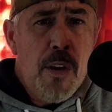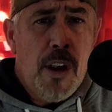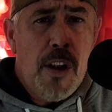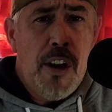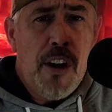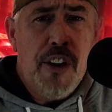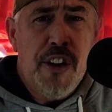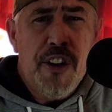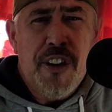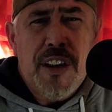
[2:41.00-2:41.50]

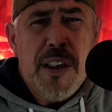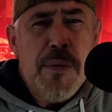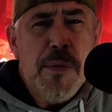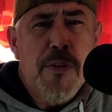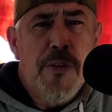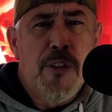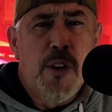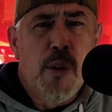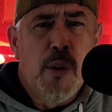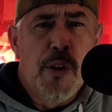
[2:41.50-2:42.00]
and just keep
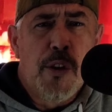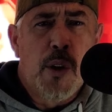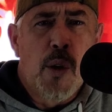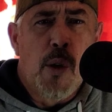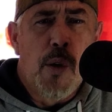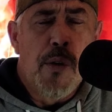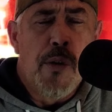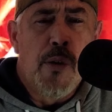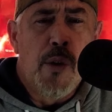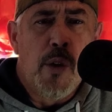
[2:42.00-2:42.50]
the fluids
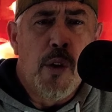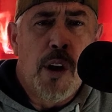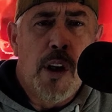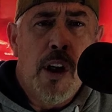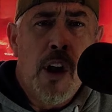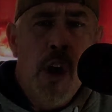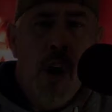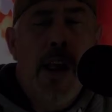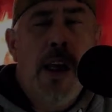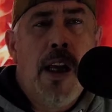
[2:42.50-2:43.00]
going through
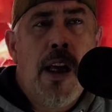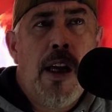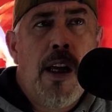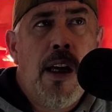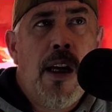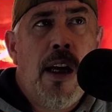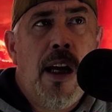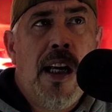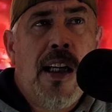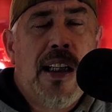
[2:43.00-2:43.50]
it.
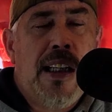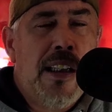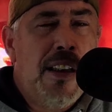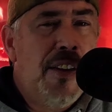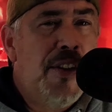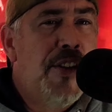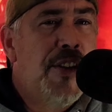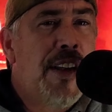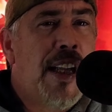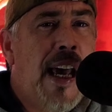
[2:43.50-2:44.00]
I kind
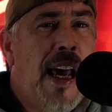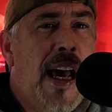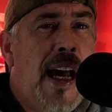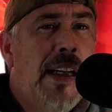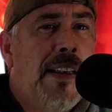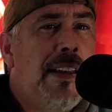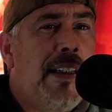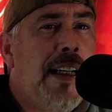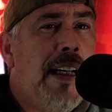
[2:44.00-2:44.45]
of slacked,